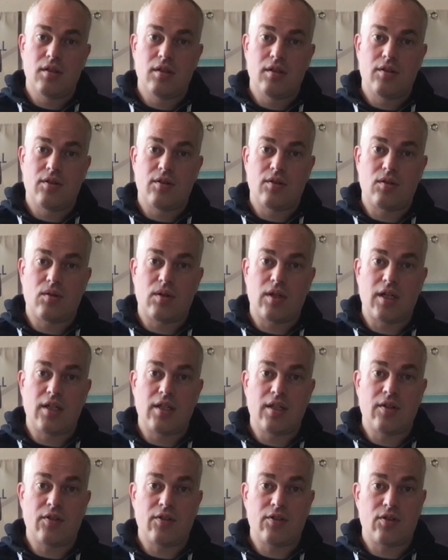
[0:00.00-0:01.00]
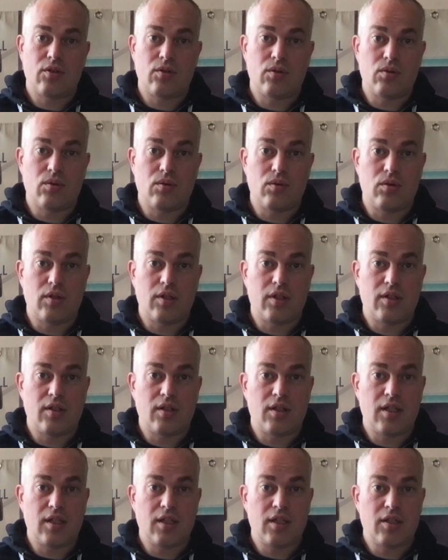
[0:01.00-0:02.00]
So I'll just do in the
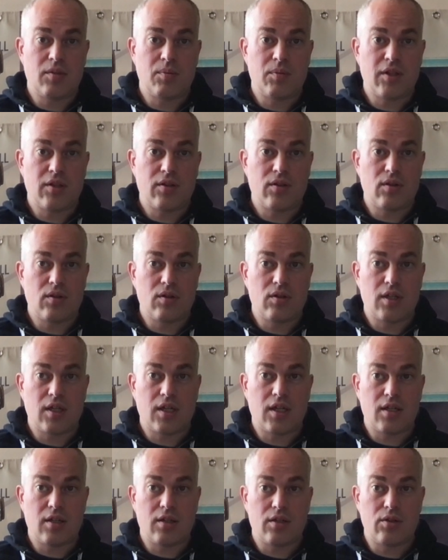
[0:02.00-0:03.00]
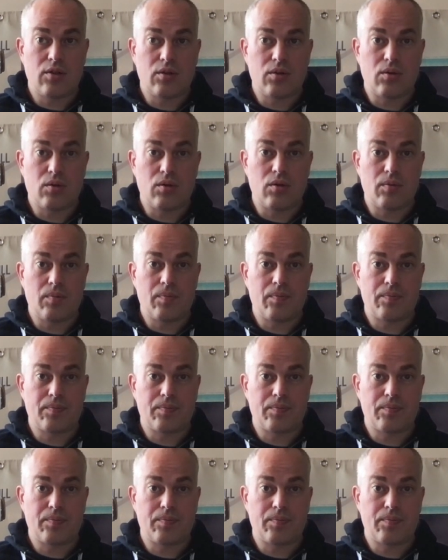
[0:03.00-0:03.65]
init method. I'll do